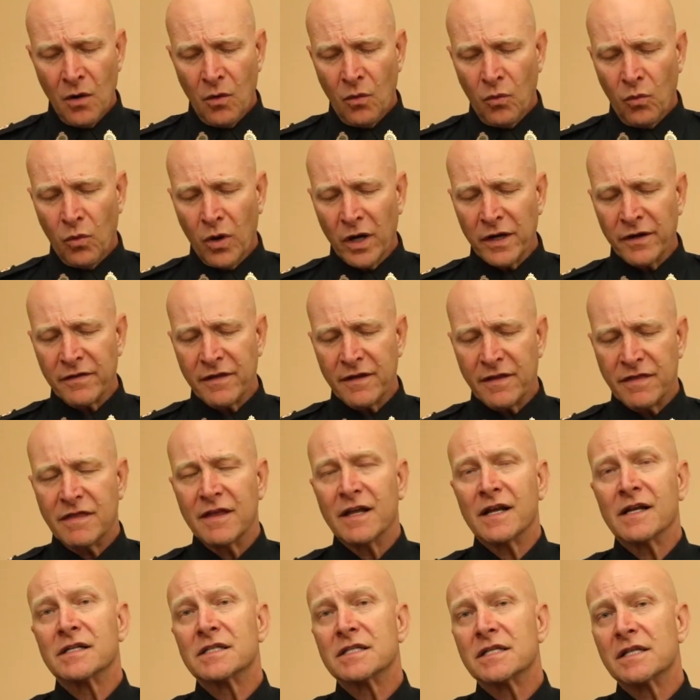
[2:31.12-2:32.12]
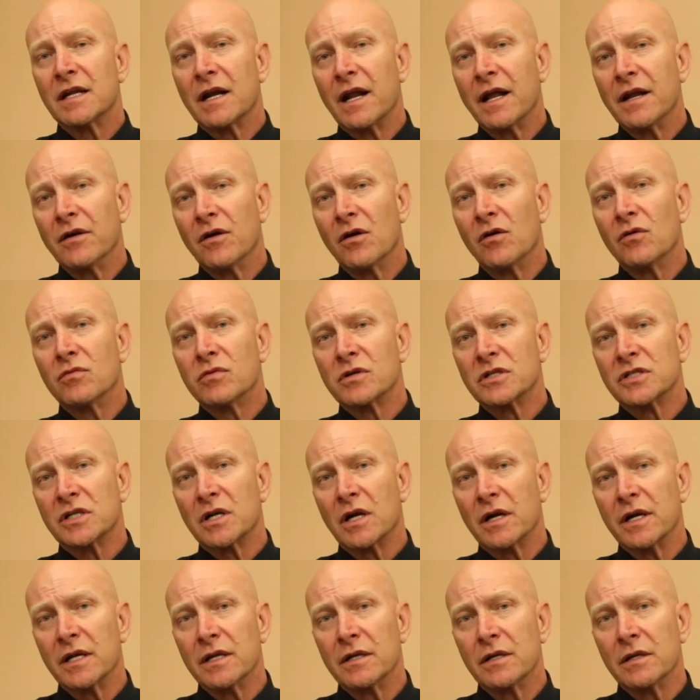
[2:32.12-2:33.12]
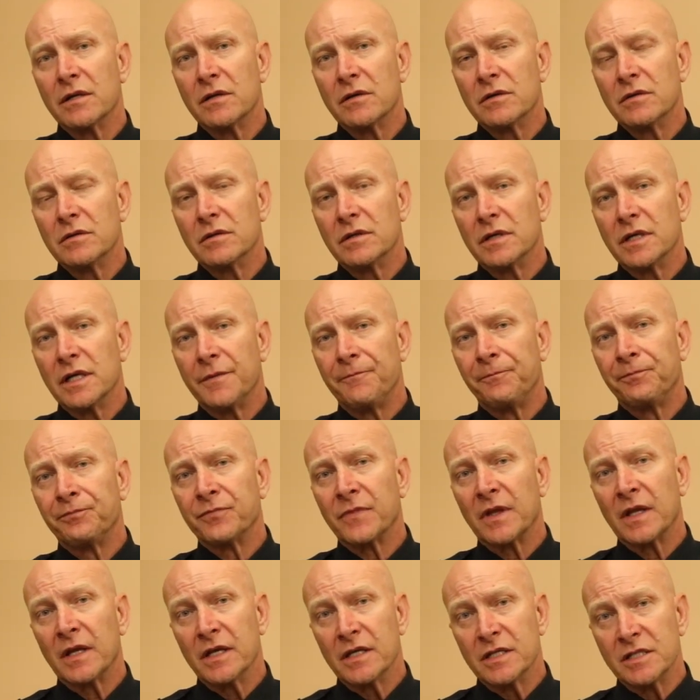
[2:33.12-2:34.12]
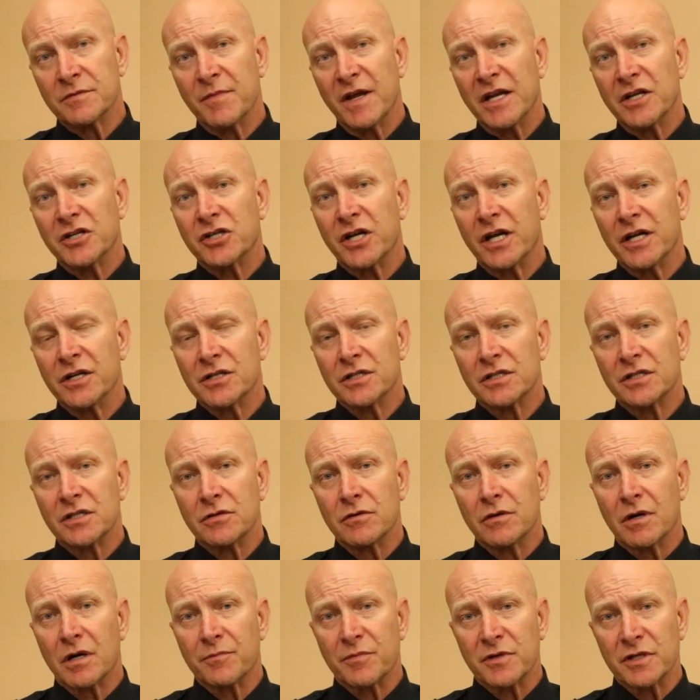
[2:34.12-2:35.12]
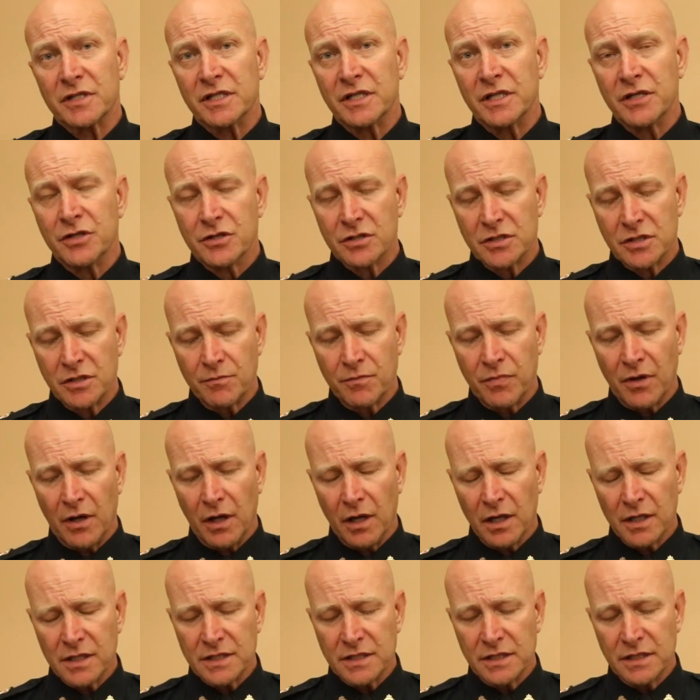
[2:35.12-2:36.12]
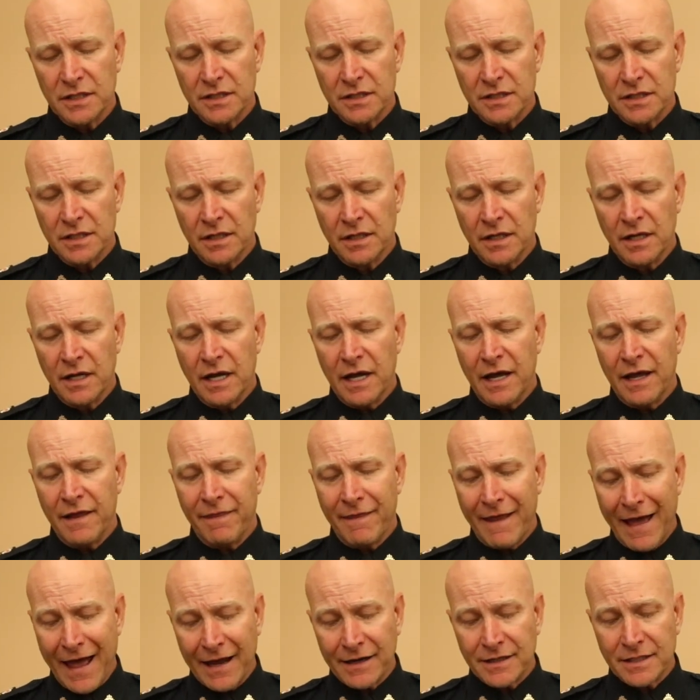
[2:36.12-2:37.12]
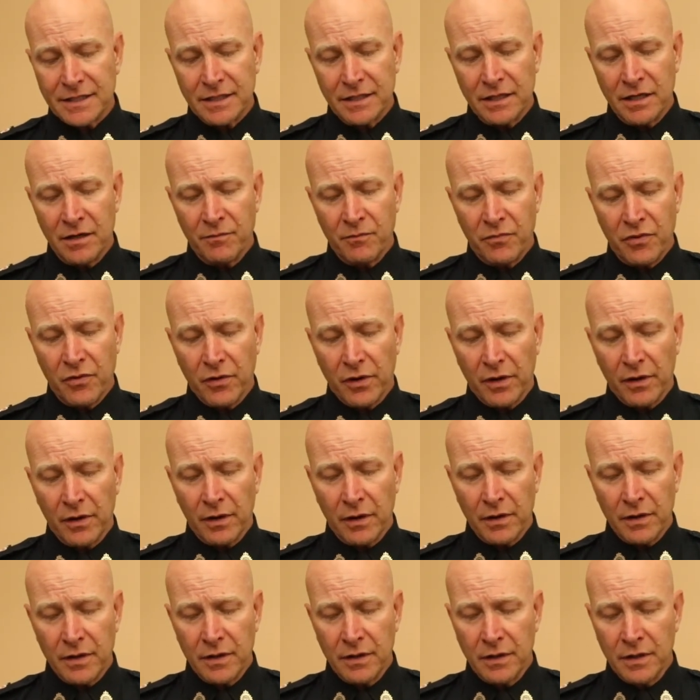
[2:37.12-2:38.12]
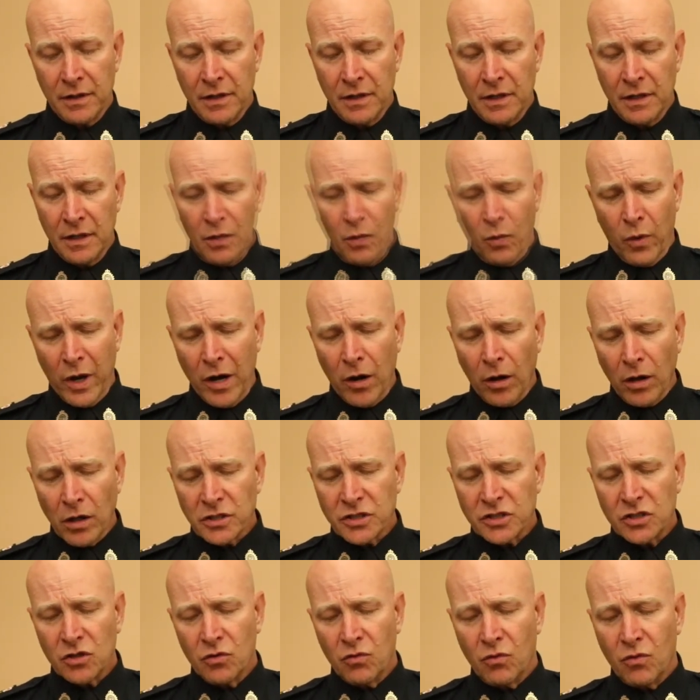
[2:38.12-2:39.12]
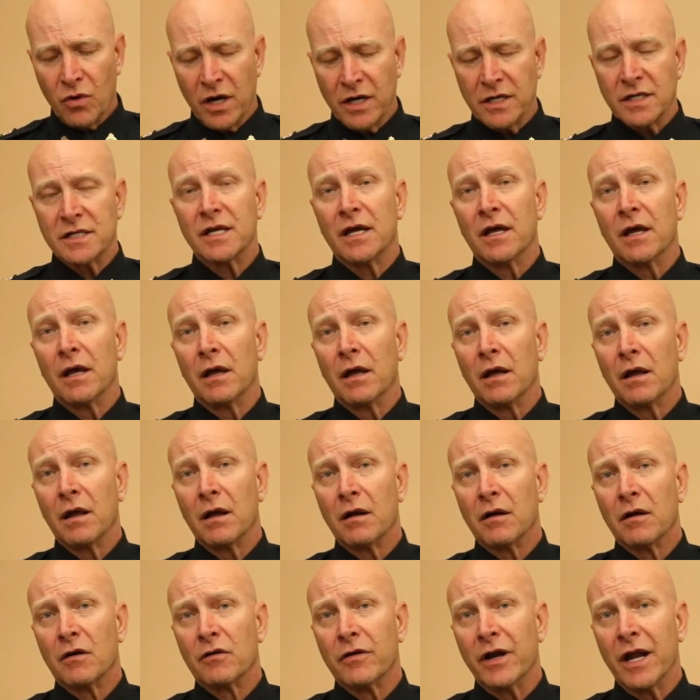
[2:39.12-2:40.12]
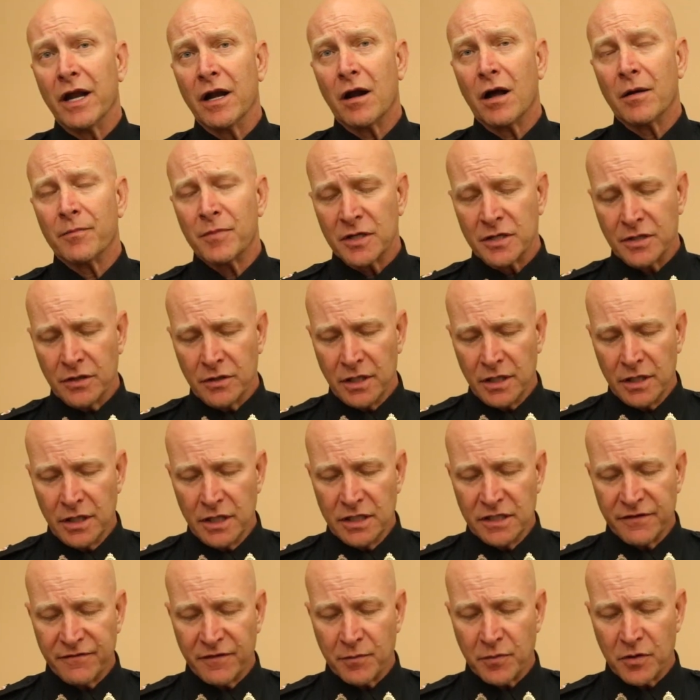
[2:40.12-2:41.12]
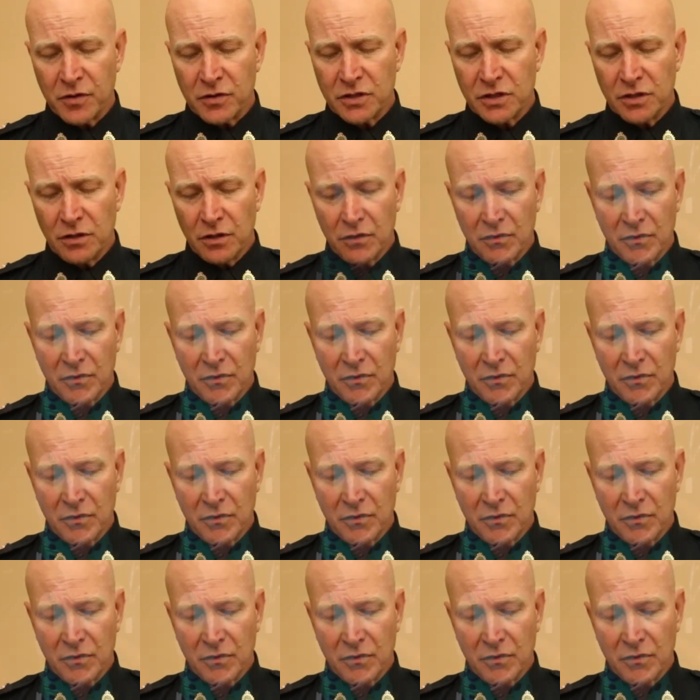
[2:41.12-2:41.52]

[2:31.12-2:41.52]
One of the things that I know we're starting to do is make changes to our procedures and policies, and that's important. We also want to create opportunities for personal